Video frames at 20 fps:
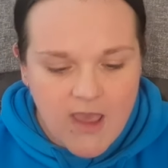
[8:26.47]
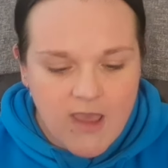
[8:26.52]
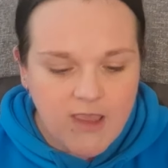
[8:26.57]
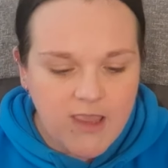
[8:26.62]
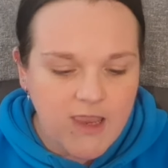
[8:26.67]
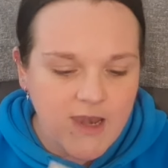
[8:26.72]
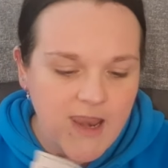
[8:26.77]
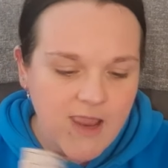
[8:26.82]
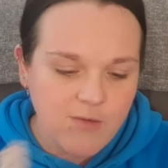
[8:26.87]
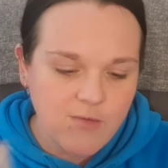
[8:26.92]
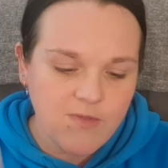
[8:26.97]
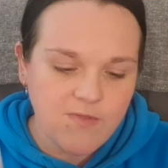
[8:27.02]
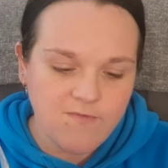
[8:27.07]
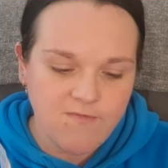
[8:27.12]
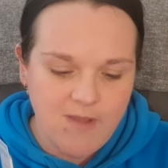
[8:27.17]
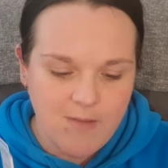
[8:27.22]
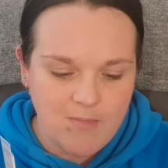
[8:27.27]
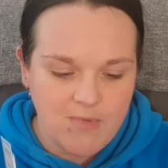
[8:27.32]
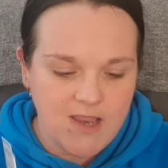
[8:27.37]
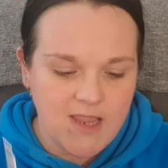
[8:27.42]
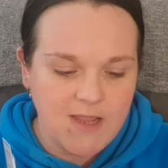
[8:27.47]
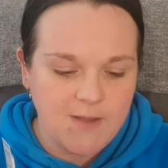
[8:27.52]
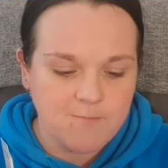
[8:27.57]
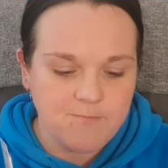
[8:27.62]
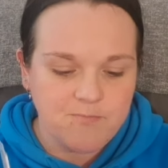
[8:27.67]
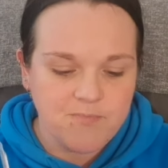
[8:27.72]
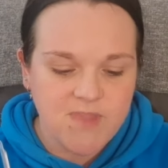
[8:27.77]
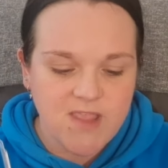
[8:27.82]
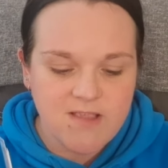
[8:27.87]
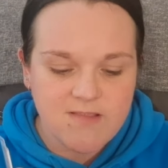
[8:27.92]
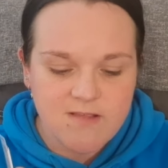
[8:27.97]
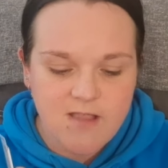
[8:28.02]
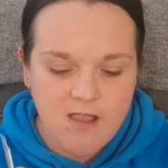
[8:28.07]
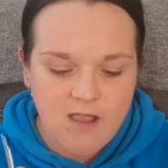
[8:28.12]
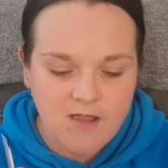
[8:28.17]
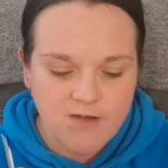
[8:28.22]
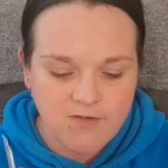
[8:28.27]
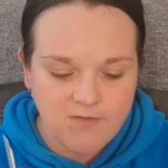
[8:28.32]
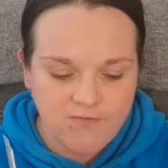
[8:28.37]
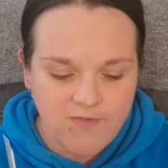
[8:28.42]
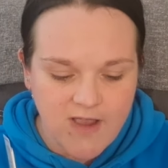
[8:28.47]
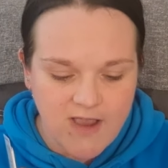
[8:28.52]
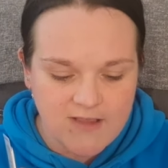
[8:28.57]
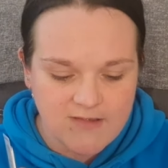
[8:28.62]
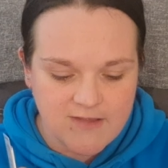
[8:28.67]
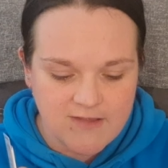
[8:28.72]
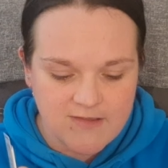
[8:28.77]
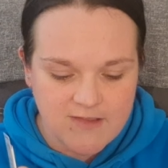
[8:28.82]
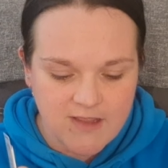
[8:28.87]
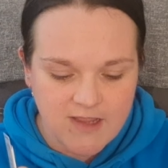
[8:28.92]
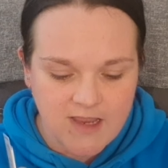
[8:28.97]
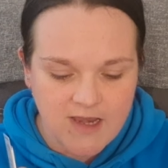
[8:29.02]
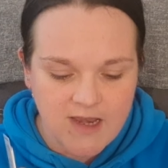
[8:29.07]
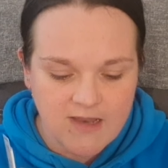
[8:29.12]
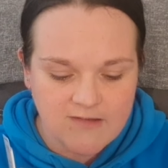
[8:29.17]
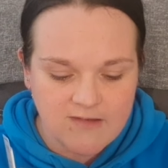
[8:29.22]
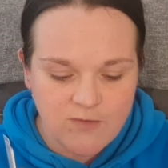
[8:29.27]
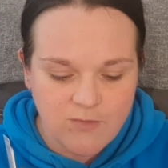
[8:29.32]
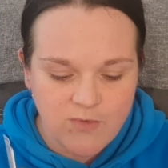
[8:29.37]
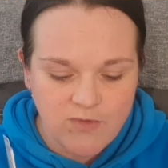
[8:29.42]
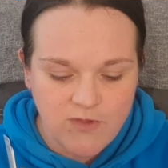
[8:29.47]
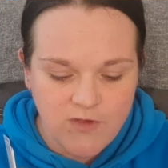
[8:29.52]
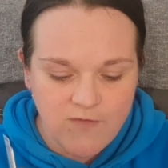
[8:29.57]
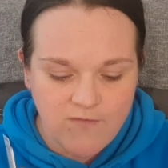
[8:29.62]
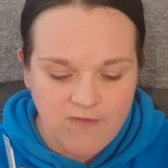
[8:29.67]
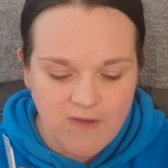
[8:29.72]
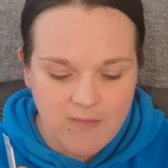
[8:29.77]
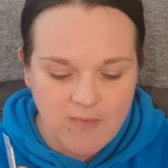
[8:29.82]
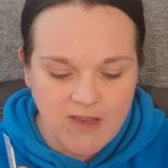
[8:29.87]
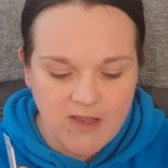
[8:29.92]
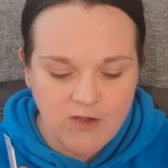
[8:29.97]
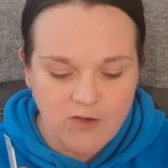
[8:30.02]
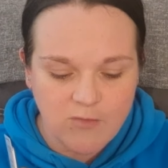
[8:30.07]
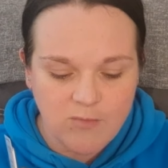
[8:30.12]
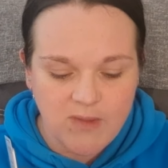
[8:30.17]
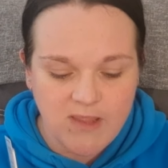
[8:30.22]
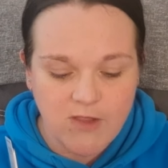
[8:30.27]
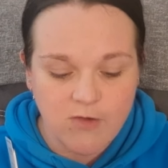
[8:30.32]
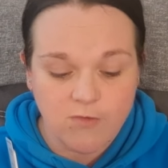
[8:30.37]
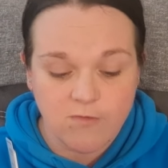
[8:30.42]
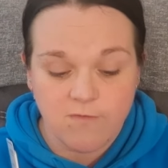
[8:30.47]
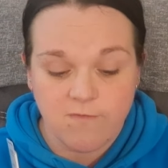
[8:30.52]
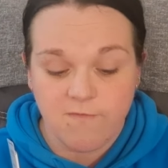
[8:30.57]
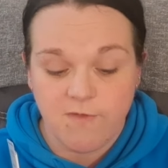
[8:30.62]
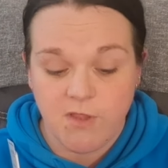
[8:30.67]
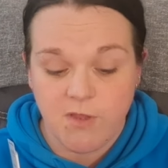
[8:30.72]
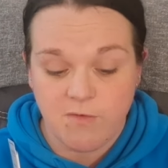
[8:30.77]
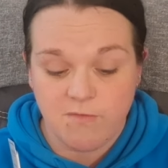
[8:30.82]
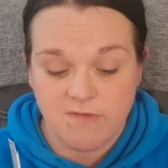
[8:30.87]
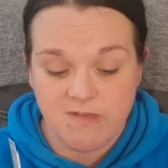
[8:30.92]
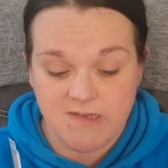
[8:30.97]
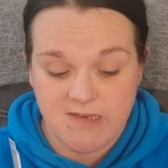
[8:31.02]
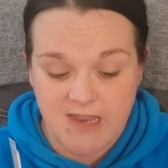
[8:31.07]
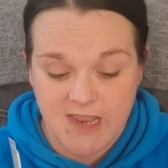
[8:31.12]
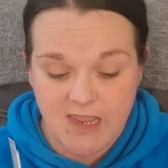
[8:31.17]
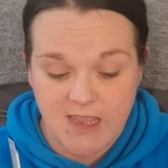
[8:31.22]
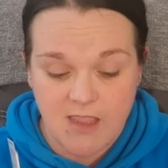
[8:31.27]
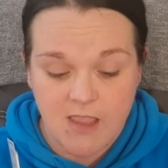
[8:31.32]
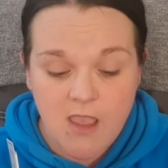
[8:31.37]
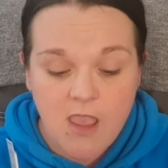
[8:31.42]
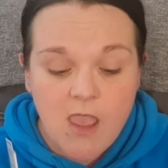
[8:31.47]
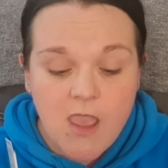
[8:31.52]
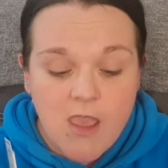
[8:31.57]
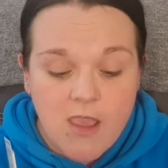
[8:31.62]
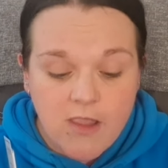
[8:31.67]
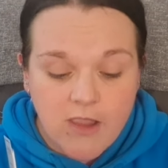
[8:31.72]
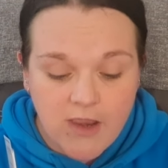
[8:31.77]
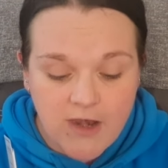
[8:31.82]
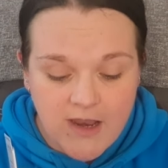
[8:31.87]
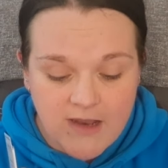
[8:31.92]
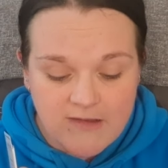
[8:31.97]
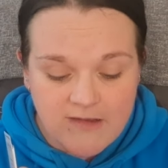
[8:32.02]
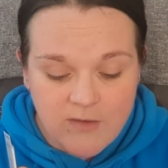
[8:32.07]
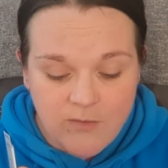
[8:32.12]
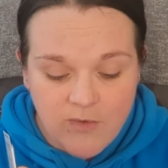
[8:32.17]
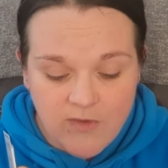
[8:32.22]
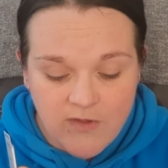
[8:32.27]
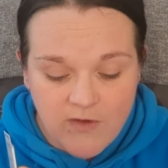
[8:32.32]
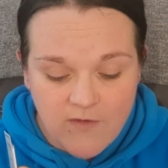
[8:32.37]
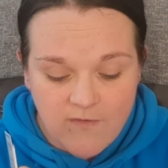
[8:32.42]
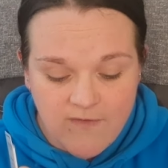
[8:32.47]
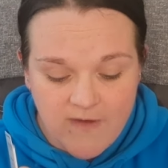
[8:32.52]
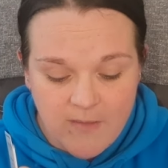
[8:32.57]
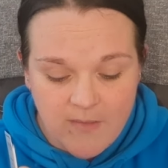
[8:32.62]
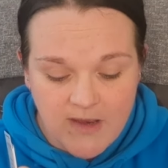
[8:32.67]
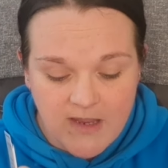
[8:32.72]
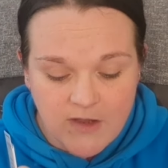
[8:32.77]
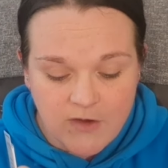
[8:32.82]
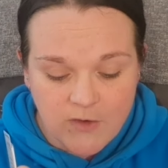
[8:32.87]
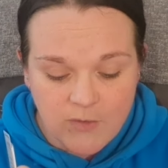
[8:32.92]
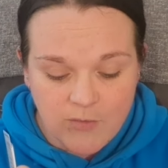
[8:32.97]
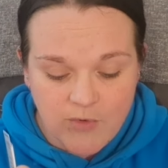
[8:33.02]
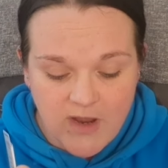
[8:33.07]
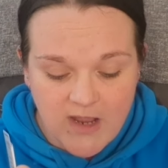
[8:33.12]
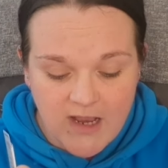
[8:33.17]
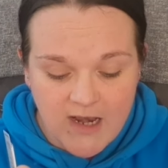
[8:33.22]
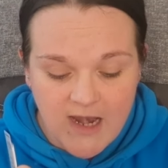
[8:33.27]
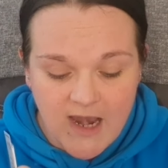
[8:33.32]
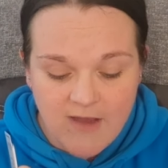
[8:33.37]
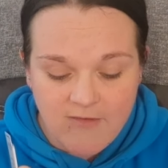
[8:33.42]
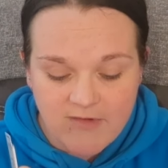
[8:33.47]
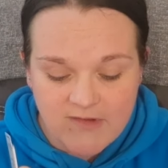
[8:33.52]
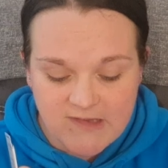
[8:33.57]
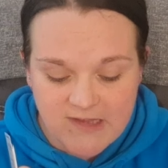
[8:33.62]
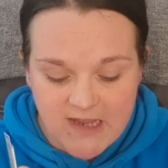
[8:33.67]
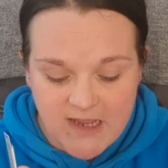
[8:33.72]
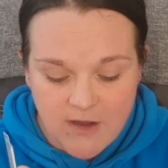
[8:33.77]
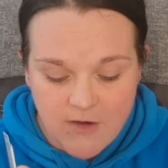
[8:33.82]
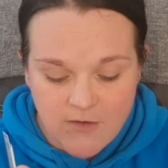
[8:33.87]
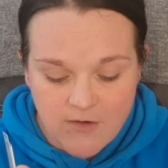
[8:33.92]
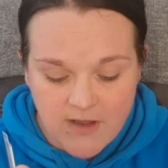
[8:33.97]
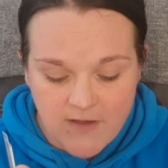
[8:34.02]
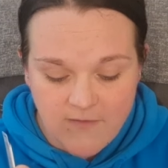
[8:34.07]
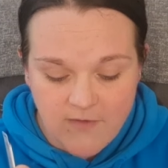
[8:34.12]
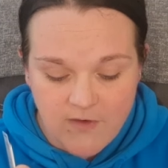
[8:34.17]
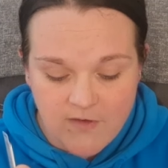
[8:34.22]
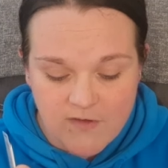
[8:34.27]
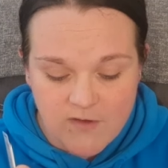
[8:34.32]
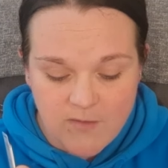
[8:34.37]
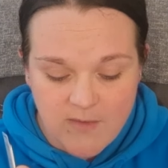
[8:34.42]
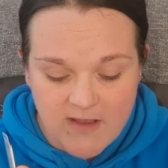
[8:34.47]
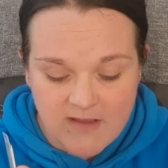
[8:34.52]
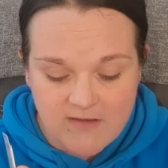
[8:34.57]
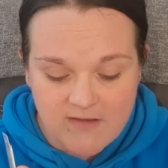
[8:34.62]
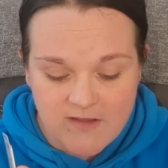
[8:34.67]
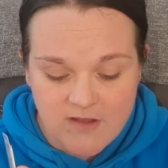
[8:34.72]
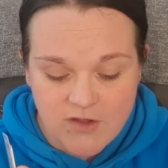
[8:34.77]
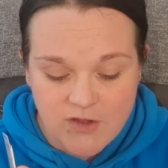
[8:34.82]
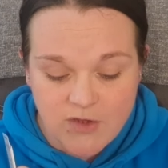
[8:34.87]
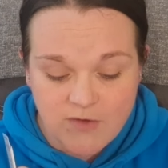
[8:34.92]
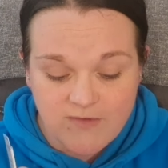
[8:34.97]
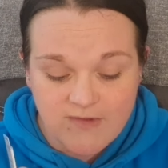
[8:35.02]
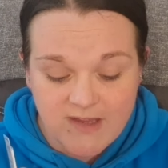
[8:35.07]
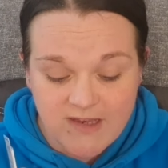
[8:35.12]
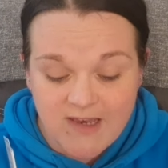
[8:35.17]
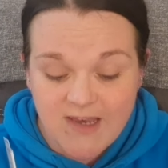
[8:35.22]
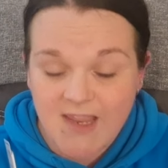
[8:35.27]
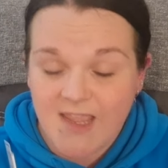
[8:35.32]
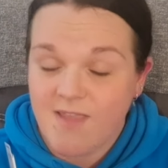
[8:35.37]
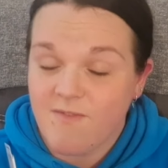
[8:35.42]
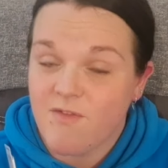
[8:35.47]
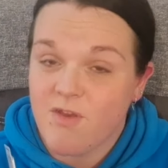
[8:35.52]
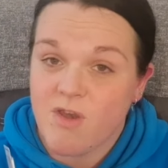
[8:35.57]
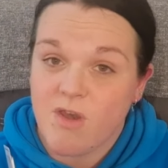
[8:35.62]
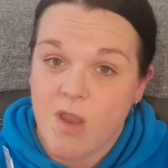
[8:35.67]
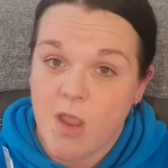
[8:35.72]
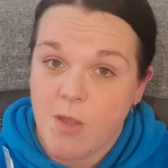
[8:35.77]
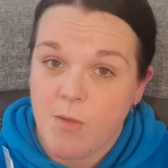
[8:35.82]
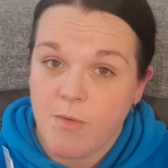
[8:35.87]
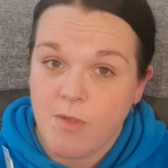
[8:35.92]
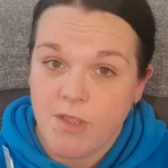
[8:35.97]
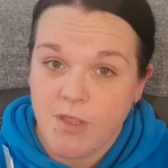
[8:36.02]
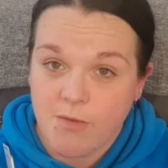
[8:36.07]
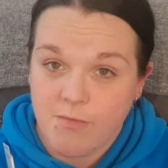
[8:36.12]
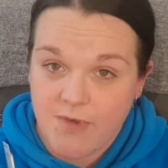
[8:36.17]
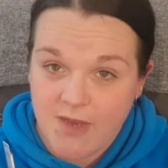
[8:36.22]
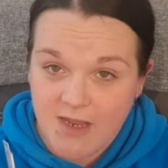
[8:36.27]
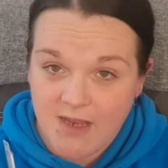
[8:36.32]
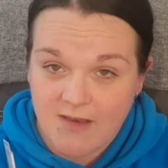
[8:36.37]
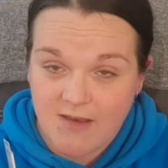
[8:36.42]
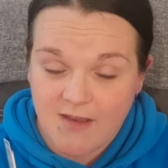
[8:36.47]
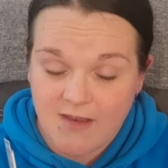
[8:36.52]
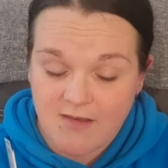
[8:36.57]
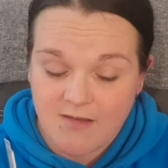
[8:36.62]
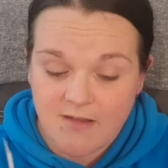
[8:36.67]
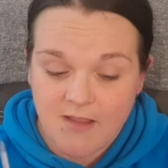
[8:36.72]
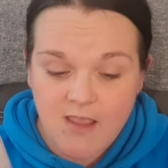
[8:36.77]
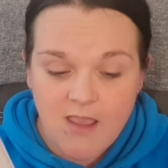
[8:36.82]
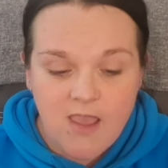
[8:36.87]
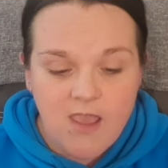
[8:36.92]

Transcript: Connect with family. This card advises that connecting with your family could be good for you today. Connecting with your family could bring clarity or give you some answers you didn't even know you needed.